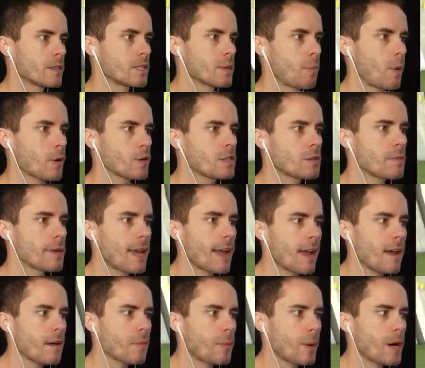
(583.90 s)
It's supposed to be
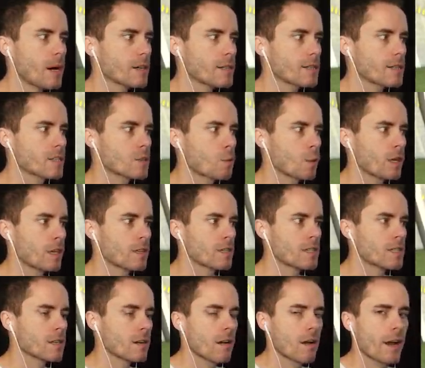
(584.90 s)
out past the Swindon
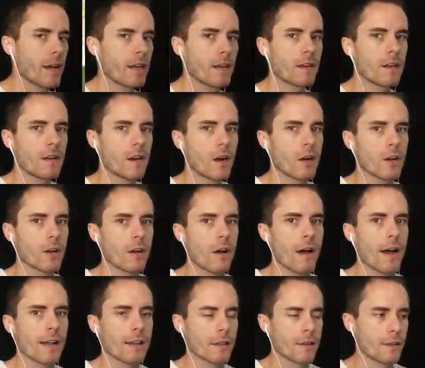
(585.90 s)
sign on an
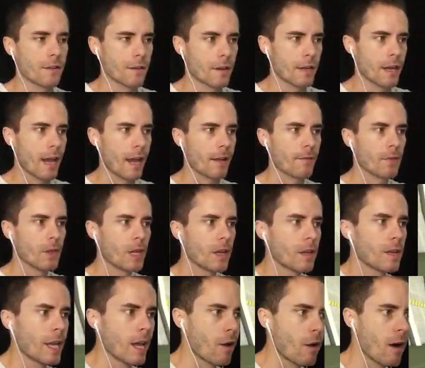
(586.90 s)
island, okay?
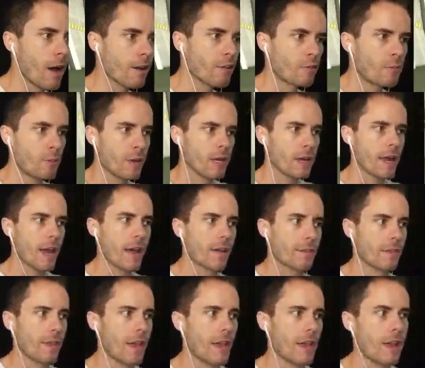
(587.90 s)
Now, I've been
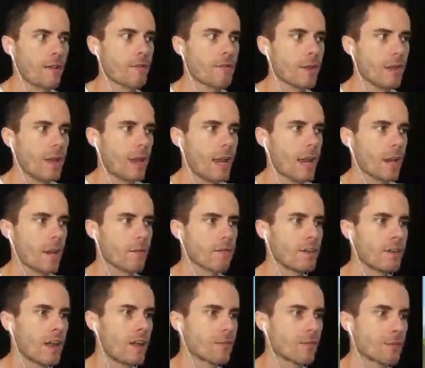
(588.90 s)
out there, and
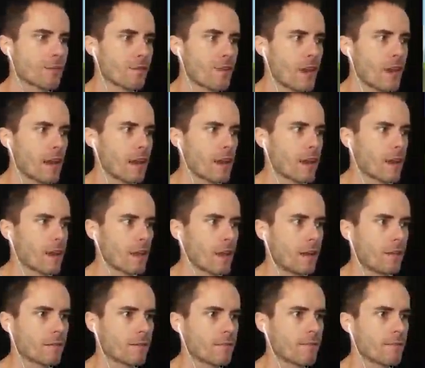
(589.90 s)
I've never found
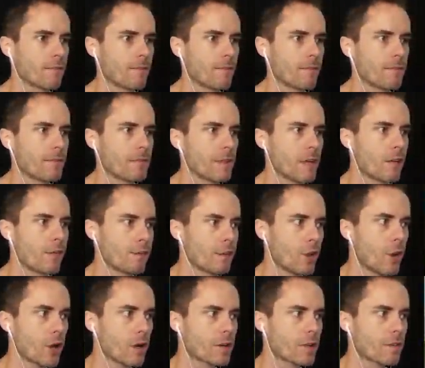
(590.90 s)
anything. I've
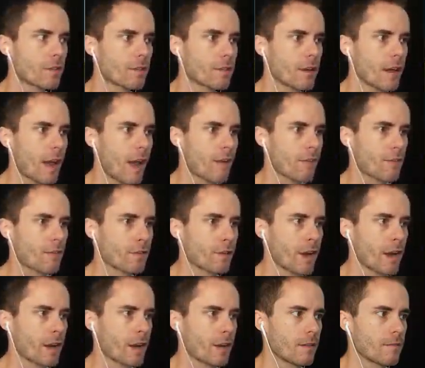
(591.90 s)
looked, haven't
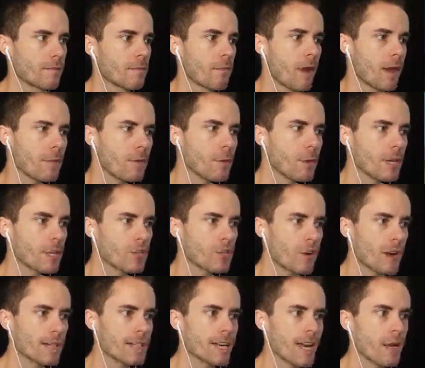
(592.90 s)
found it. Maybe we could
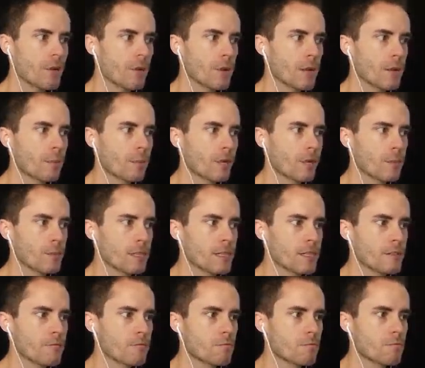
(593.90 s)
try and take one of the
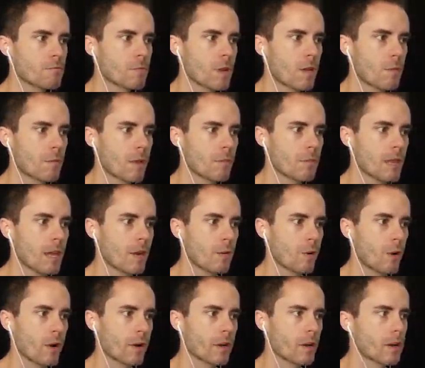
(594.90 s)
blimps. Maybe that'll
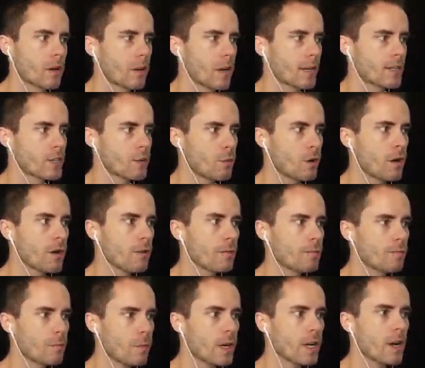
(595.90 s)
work. Actually, we're,
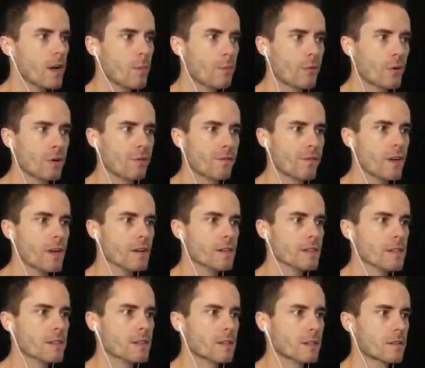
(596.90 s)
we're going pretty
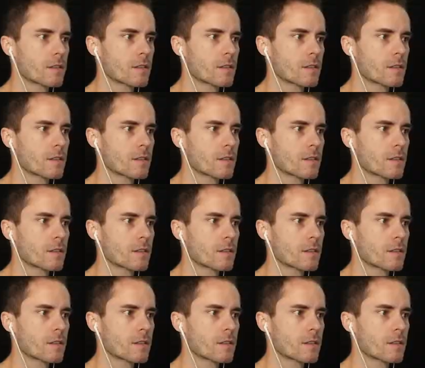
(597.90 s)
fast.